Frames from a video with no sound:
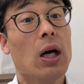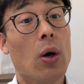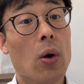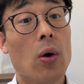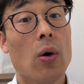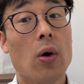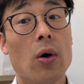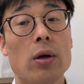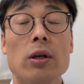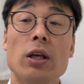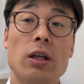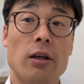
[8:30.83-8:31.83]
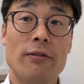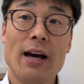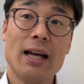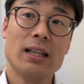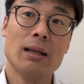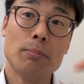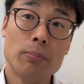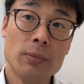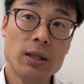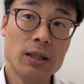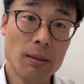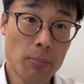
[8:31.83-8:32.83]
Or you've had
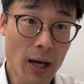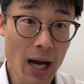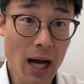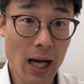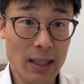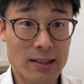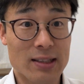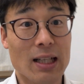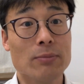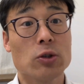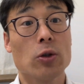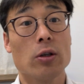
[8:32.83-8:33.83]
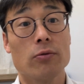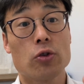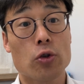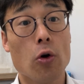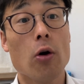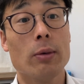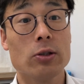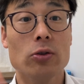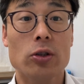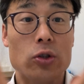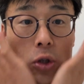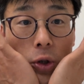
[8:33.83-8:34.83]
in the past some sort of trauma to
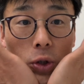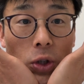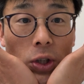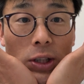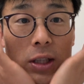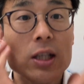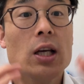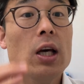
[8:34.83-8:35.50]
the jaw joint